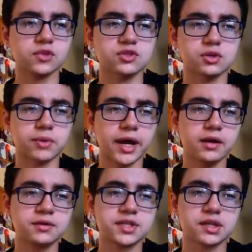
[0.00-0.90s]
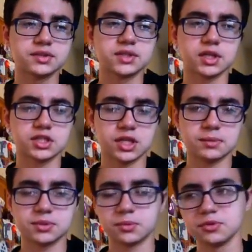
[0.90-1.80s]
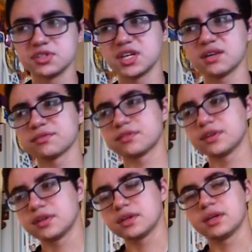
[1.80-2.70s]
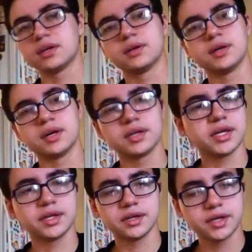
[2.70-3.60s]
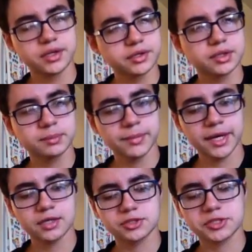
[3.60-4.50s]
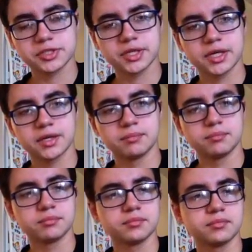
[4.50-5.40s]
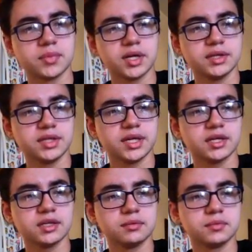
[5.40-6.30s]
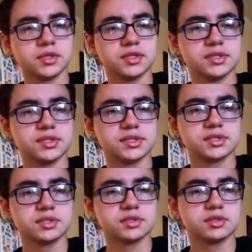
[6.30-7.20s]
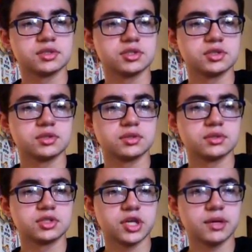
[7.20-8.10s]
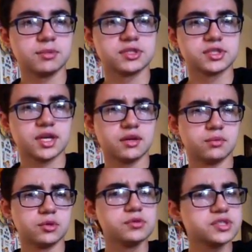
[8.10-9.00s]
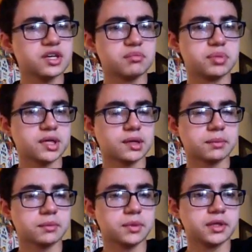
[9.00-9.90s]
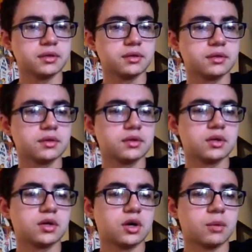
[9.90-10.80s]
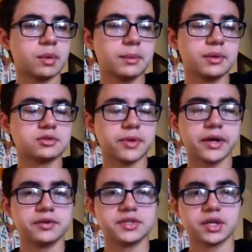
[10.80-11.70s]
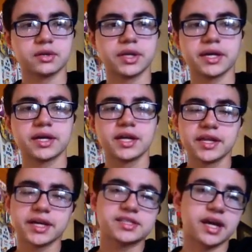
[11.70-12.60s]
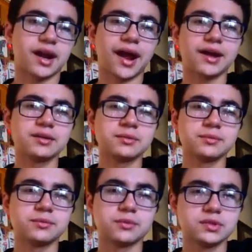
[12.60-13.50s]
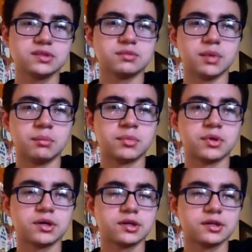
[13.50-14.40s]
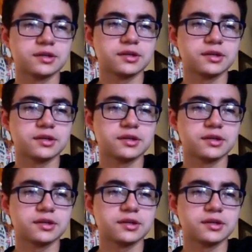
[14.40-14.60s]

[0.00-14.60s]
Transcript: So Ryder and Ziggler took on Sheamus and Rusev. Another good match, but in the end it was Sheamus and Rusev picking up the win. Or maybe it was Ryder and Ziggler. Like I said, I don't really remember